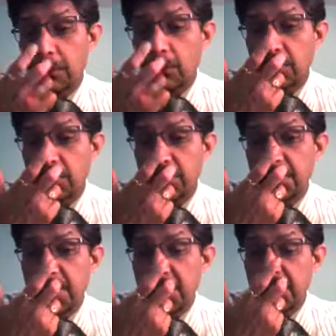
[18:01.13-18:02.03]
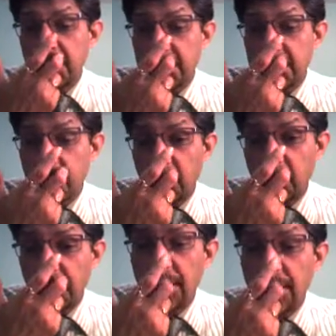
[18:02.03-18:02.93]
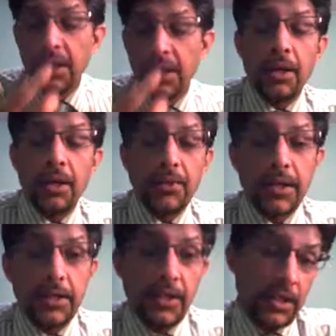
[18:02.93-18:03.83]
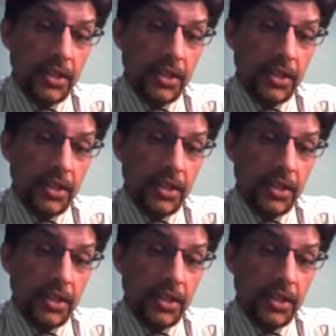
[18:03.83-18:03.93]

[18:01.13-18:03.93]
this was in the English County Cricket League.